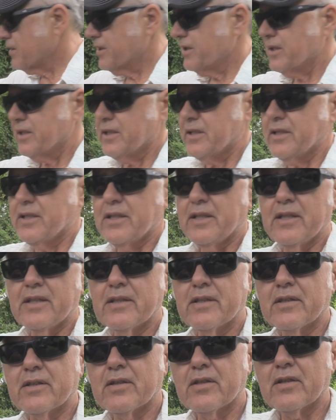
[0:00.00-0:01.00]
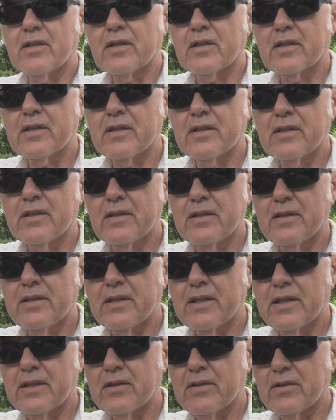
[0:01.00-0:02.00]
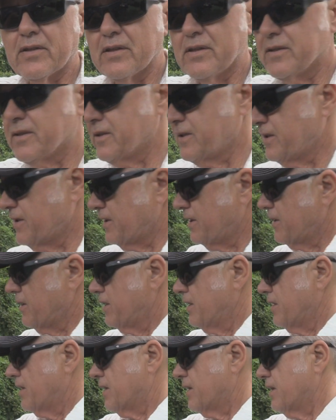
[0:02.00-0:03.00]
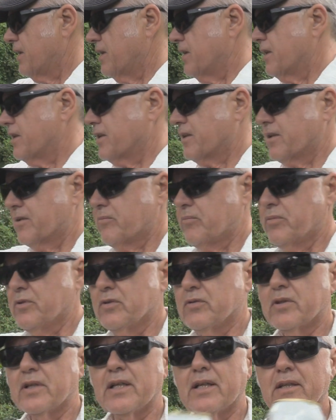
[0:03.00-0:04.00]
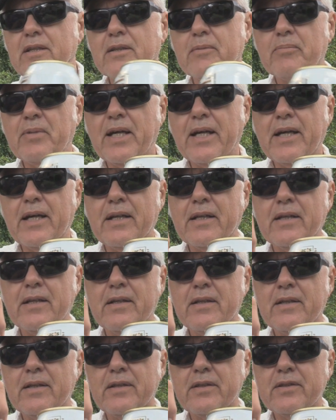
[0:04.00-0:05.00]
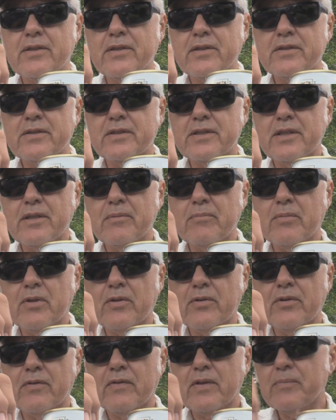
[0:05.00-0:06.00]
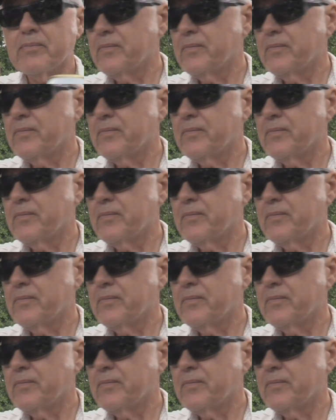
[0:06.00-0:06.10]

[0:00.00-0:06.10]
again, in the target, dead on. Blew it out the back, as you can see on both of